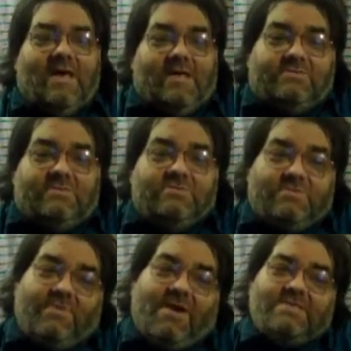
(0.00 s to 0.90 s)
And so,
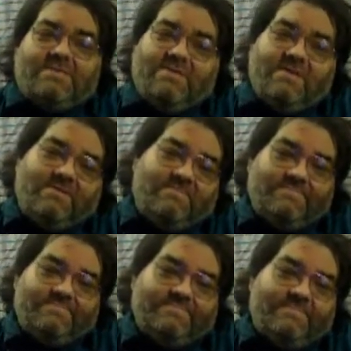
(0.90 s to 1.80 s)
surprisingly,
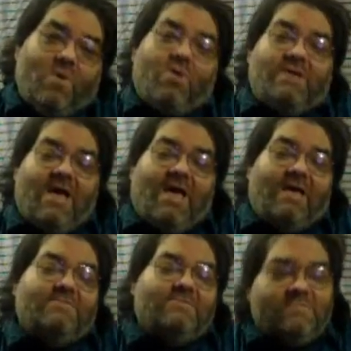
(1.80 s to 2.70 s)
or
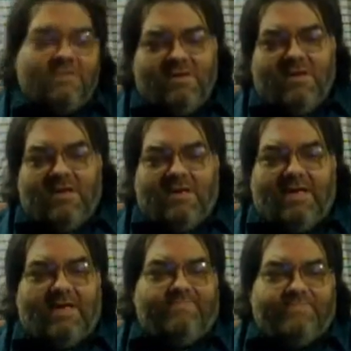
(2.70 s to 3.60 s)
not,
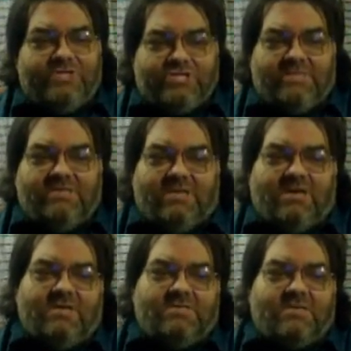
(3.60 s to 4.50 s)
Gen
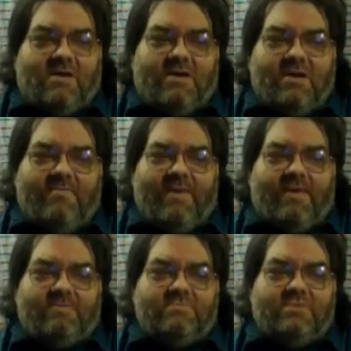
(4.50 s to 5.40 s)
Con is talking
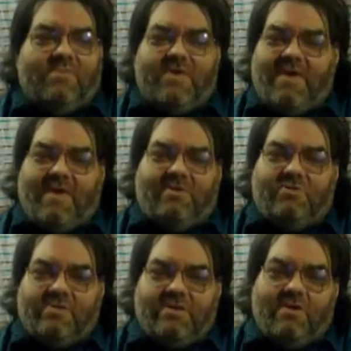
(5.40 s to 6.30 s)
about, you know, maybe having to
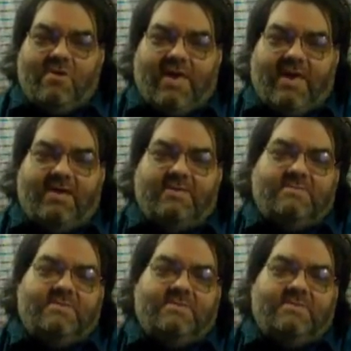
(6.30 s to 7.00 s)
relocate